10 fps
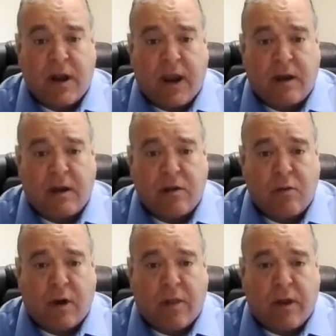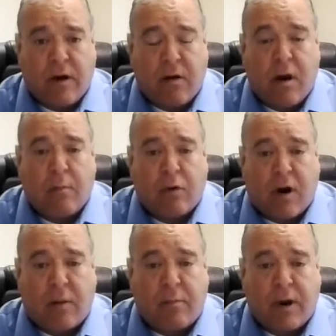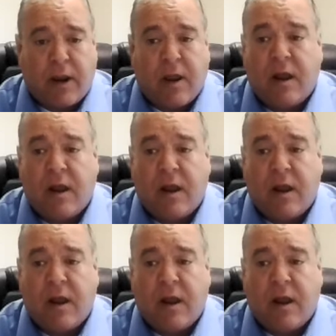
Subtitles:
ADU on their property?